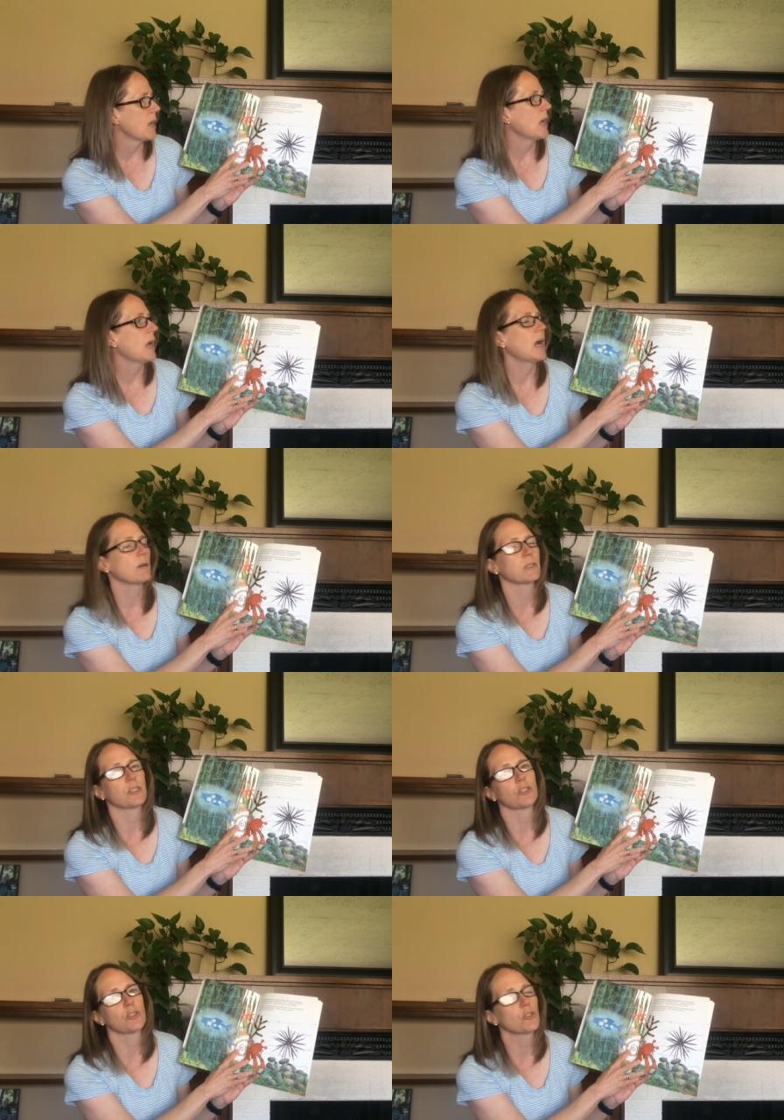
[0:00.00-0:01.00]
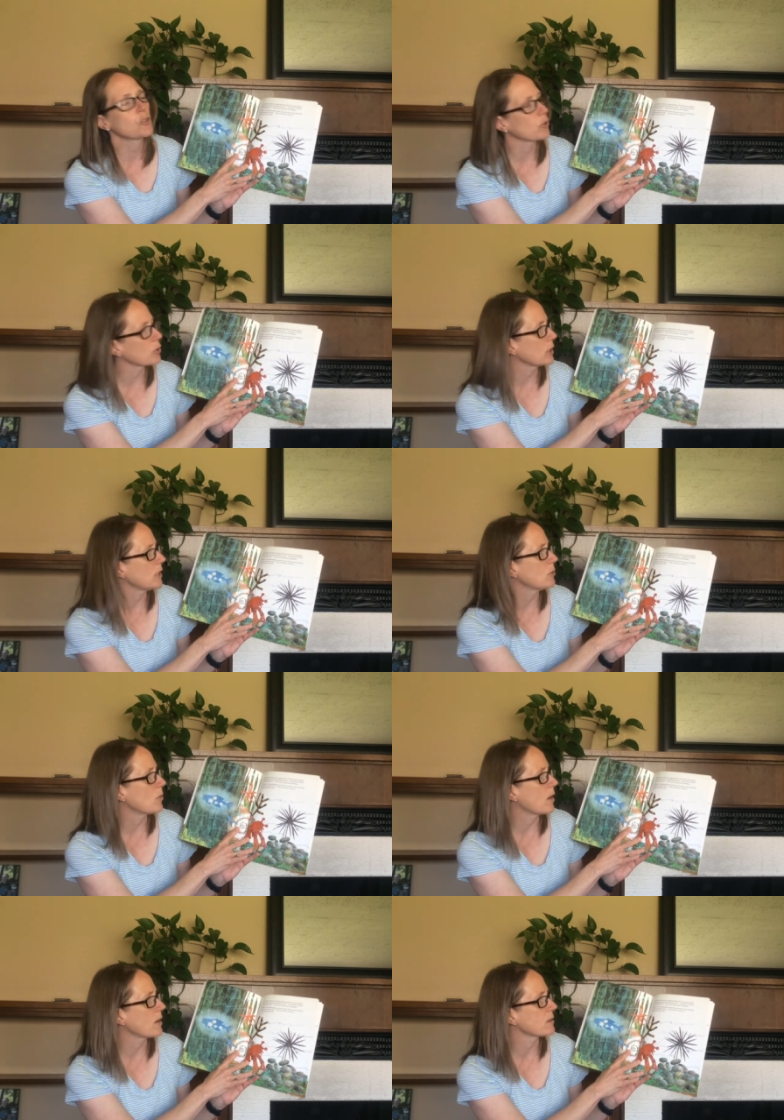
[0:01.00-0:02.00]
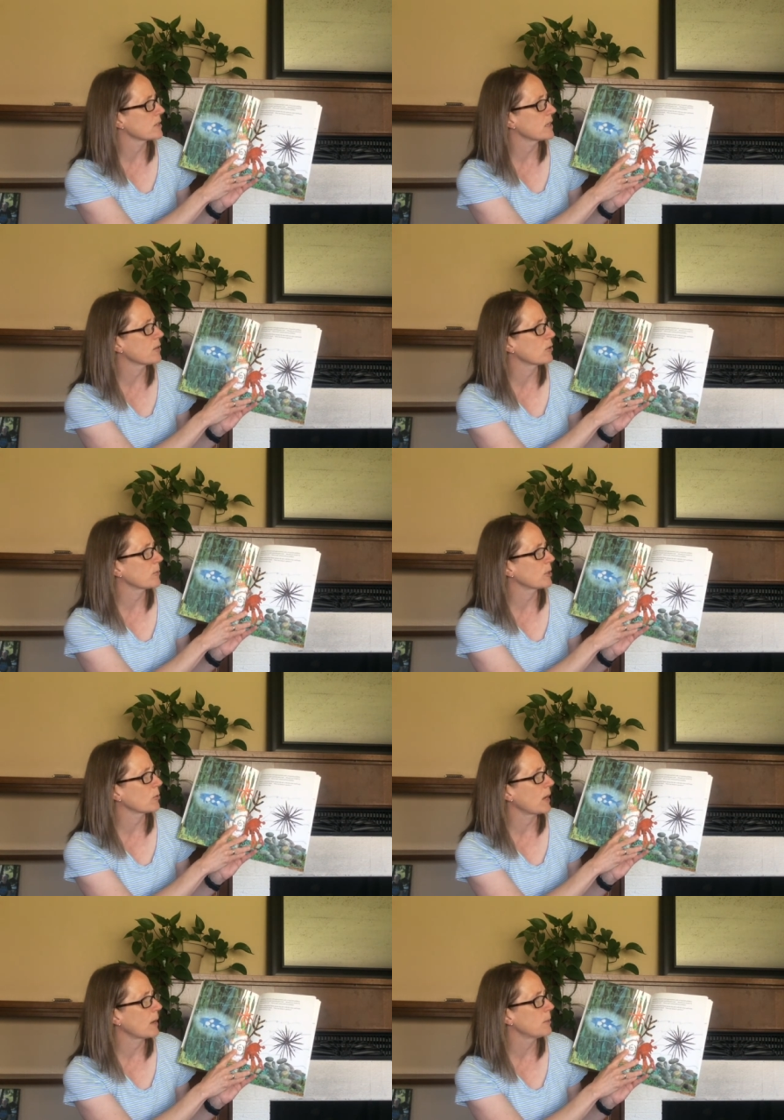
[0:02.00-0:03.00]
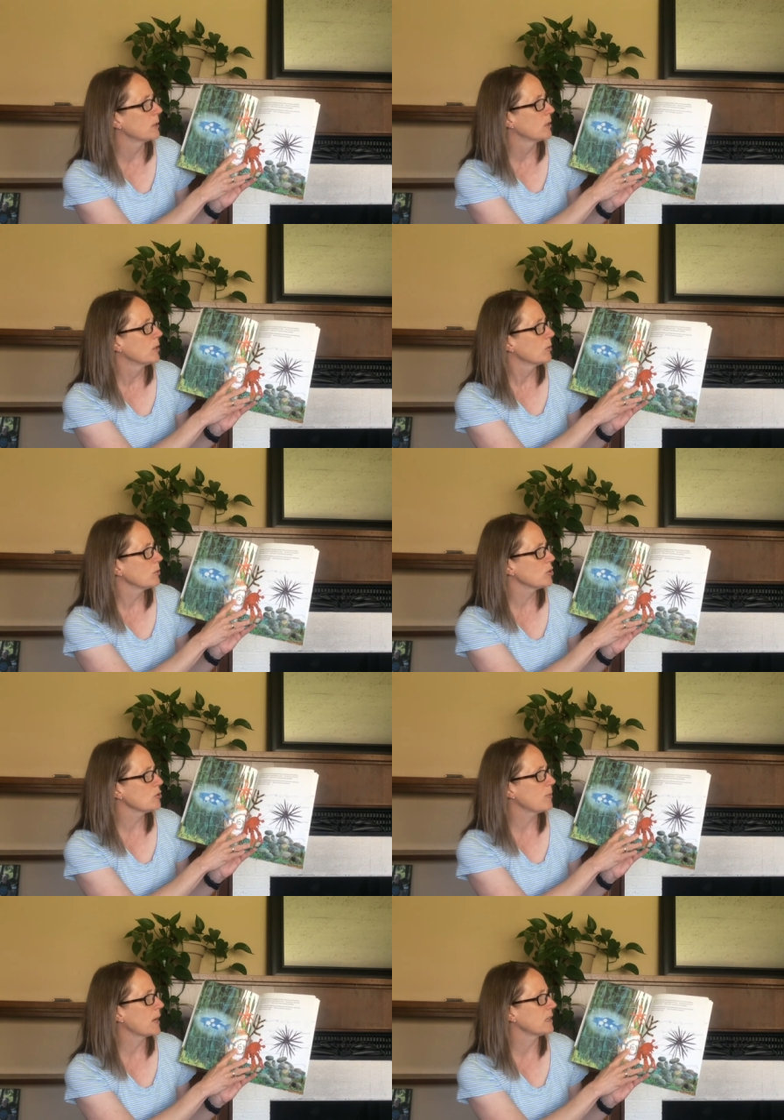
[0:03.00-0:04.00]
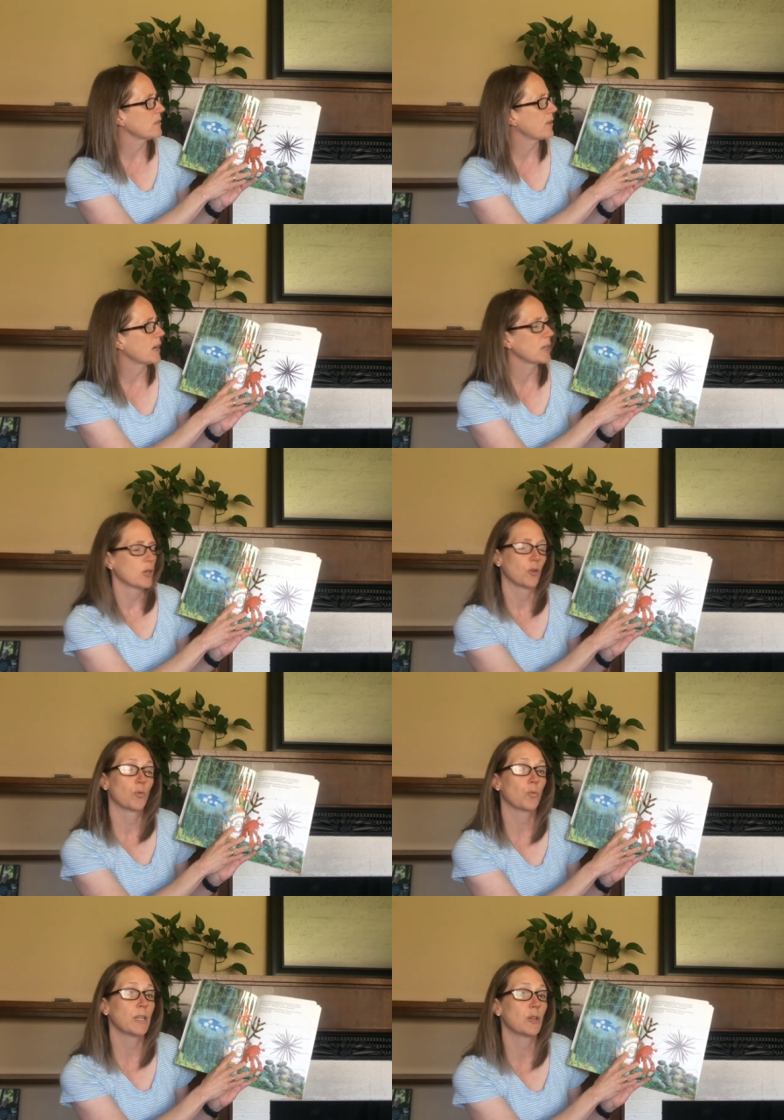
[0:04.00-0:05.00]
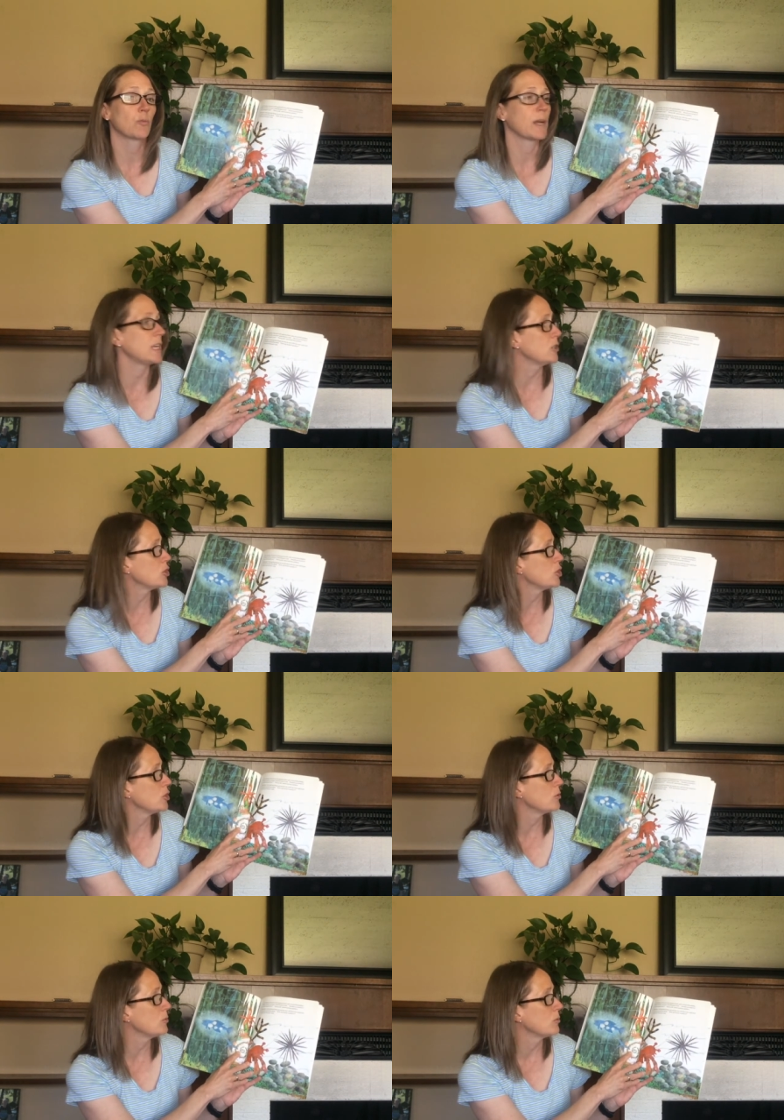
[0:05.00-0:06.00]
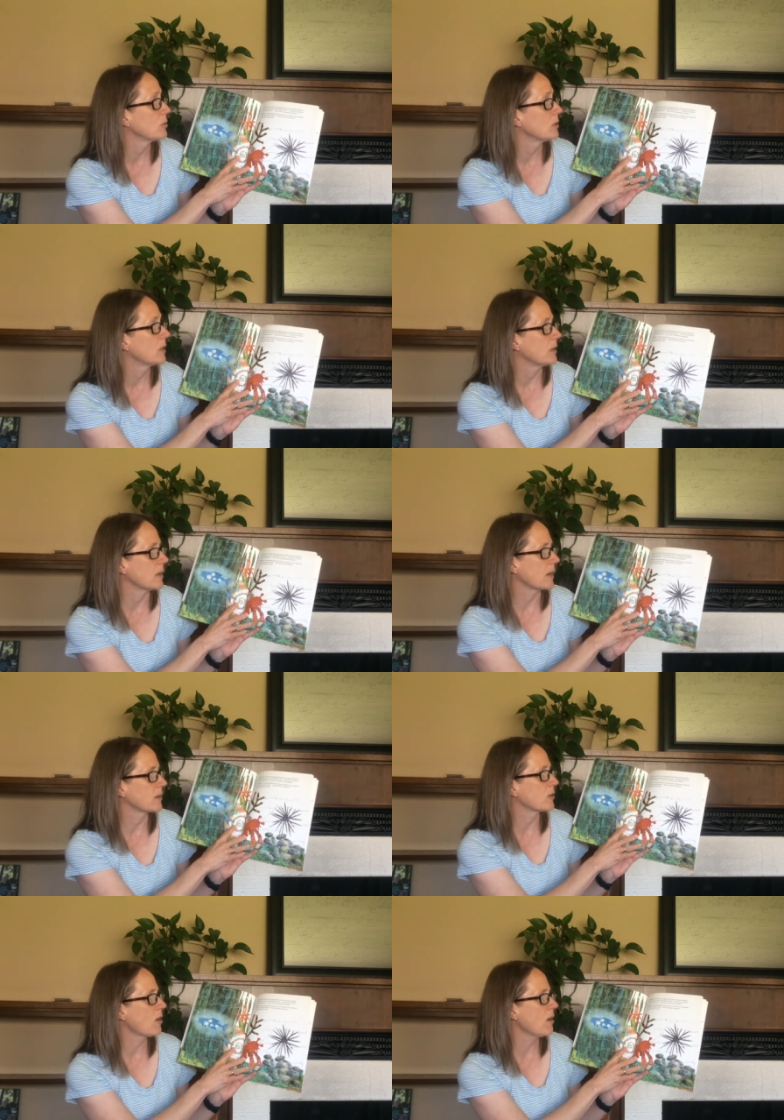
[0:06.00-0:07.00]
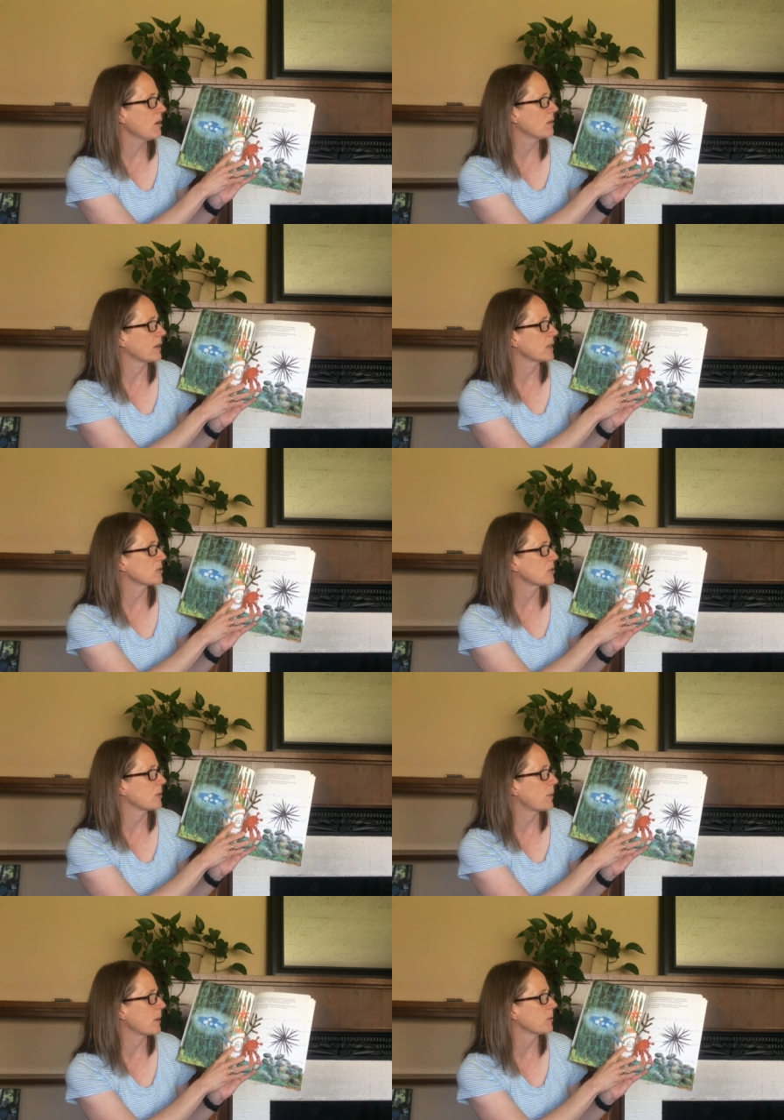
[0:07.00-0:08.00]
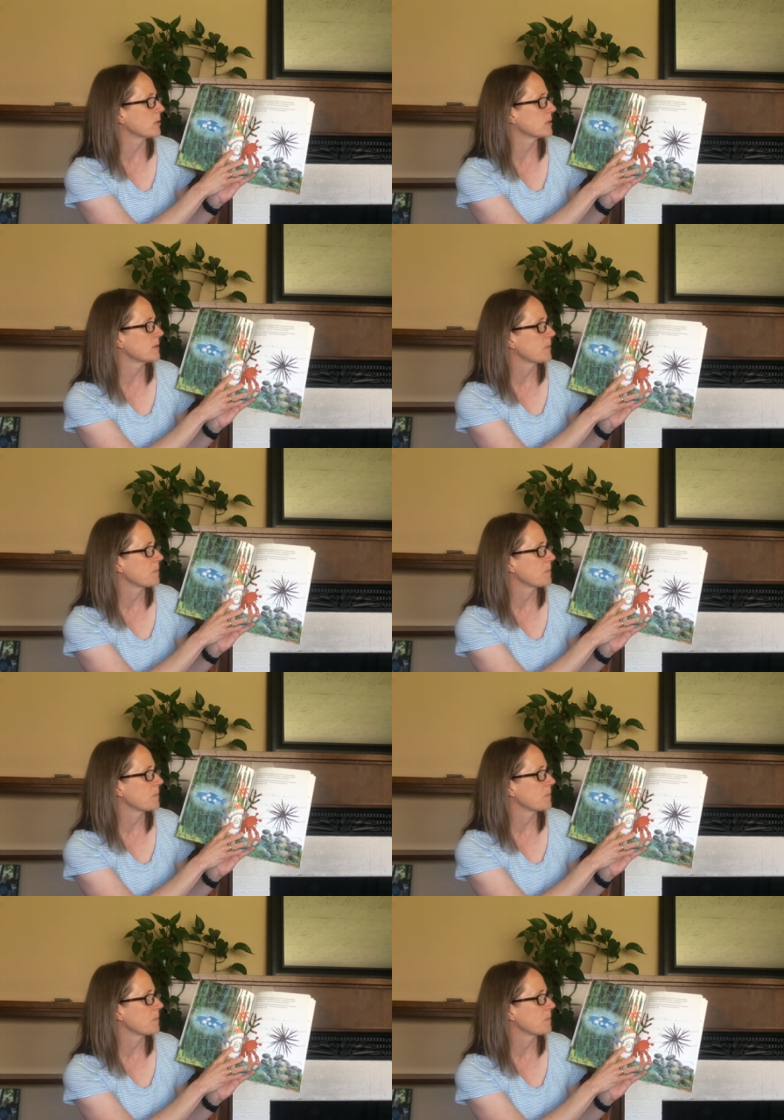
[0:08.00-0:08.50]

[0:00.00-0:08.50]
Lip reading: How sturdy you are, said Hermit Crab. Would you mind if I rearranged you? Not at all, answered the pebbles.